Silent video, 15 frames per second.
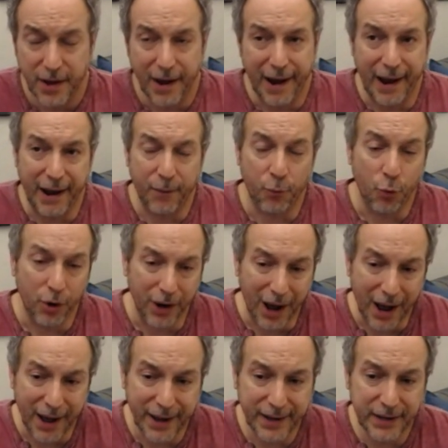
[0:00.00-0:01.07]
And what
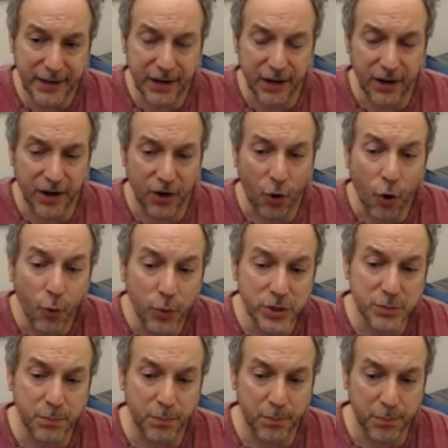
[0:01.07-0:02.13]
I uh, always
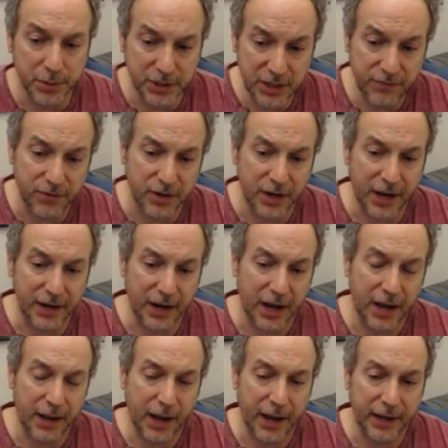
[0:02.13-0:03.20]
believe in that
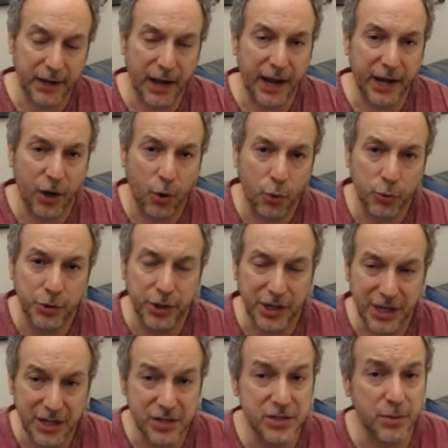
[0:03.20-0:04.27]
I, I, I, hold the
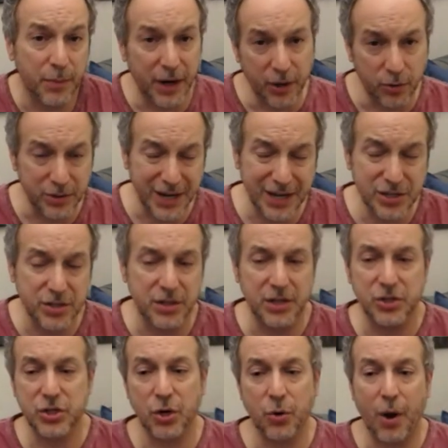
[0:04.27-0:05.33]
keys to my own destiny.
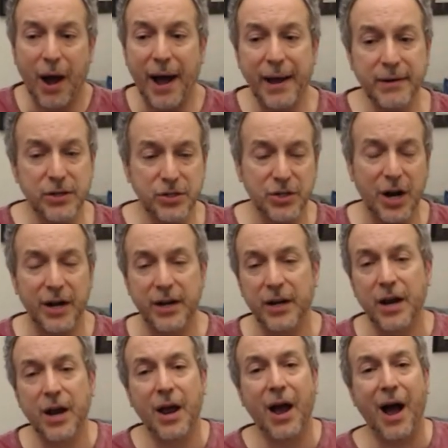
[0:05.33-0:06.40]
So I decided
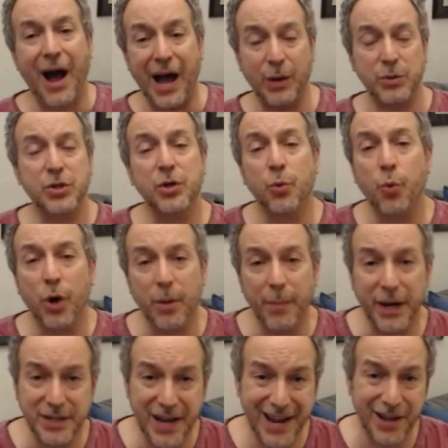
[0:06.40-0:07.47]
I was going to work my
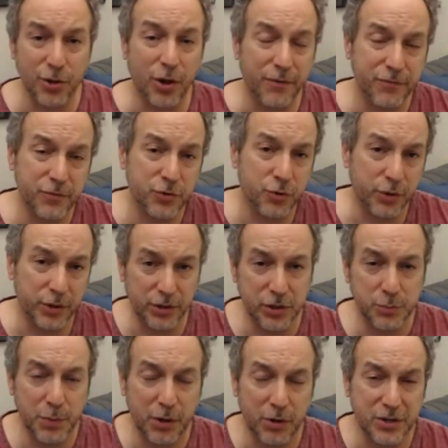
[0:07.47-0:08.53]
tail off during this
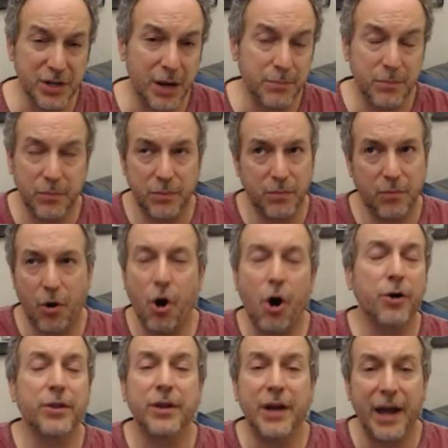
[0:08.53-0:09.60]
period of time,
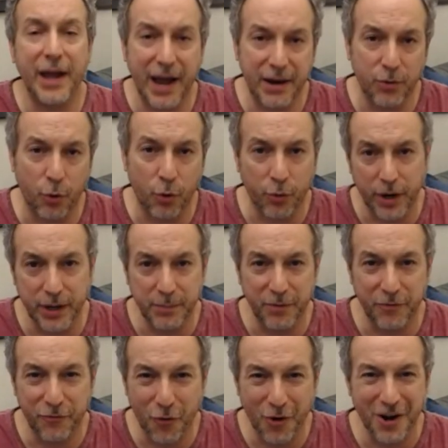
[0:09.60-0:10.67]
harder than I had already
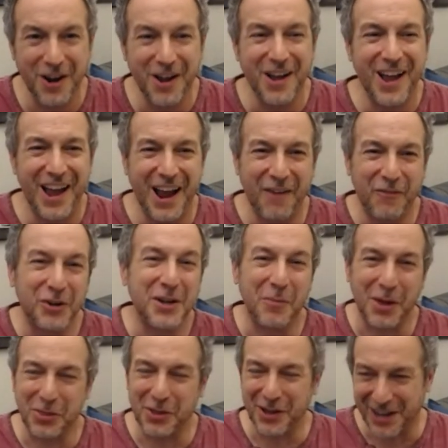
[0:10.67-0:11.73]
before. Every time
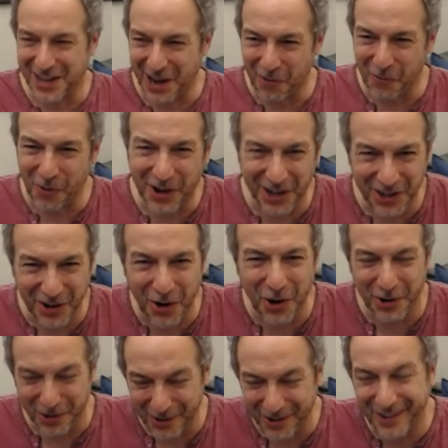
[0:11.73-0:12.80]
I think I can't work any
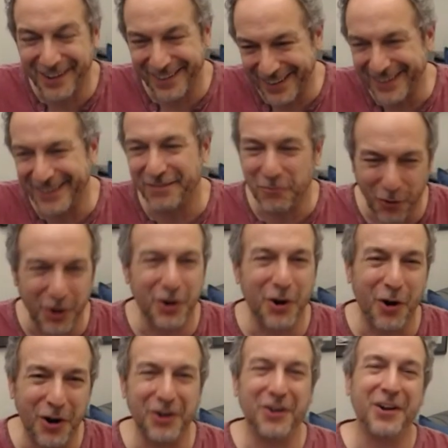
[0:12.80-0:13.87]
harder, I work
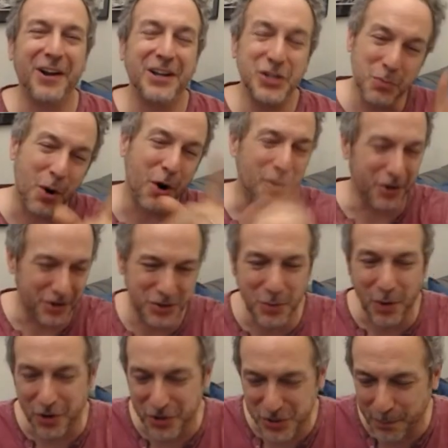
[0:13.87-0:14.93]
harder and smarter.
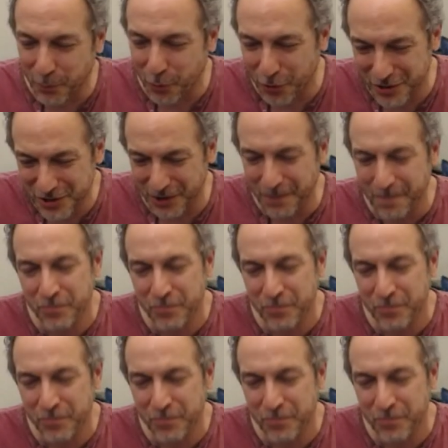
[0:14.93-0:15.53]
Smarter is important too.